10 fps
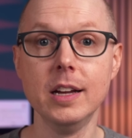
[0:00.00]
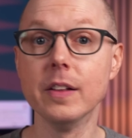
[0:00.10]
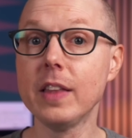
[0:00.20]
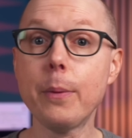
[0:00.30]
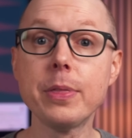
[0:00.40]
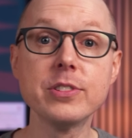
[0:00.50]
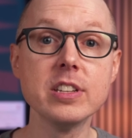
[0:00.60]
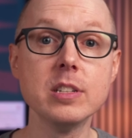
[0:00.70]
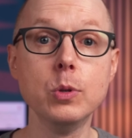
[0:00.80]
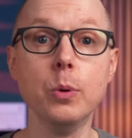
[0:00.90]
allowing their
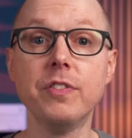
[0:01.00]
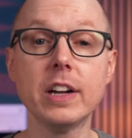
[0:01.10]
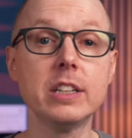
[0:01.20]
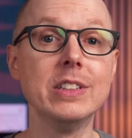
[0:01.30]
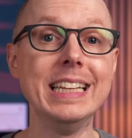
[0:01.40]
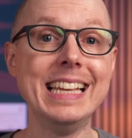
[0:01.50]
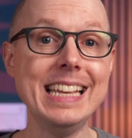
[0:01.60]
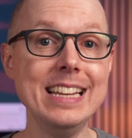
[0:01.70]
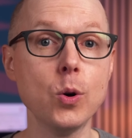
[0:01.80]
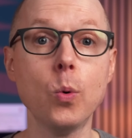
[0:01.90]
system to effectively
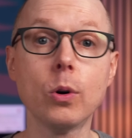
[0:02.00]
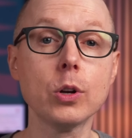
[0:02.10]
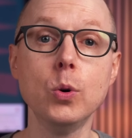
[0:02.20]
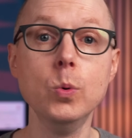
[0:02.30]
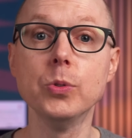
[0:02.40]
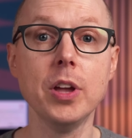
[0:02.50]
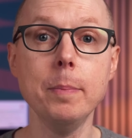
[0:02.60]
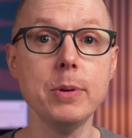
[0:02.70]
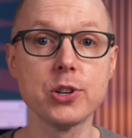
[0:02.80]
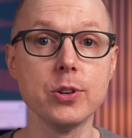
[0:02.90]
heat or cool
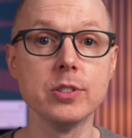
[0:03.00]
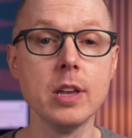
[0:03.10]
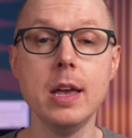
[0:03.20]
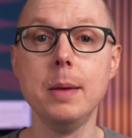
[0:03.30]
temperatures